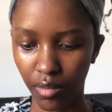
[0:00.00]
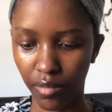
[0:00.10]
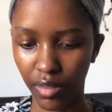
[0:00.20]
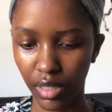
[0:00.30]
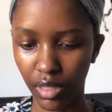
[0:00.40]

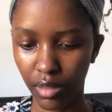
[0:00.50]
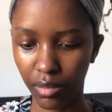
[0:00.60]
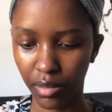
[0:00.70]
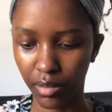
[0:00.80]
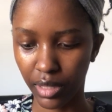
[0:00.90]

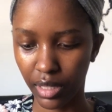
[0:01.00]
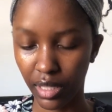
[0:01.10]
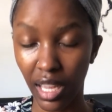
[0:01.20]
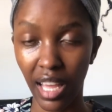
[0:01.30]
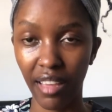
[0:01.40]
fashionable rings.
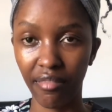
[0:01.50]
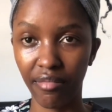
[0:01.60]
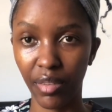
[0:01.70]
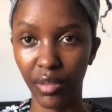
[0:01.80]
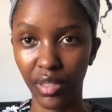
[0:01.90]
I have
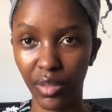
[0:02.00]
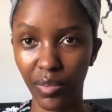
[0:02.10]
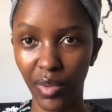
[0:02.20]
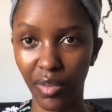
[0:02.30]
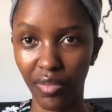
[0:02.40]
very small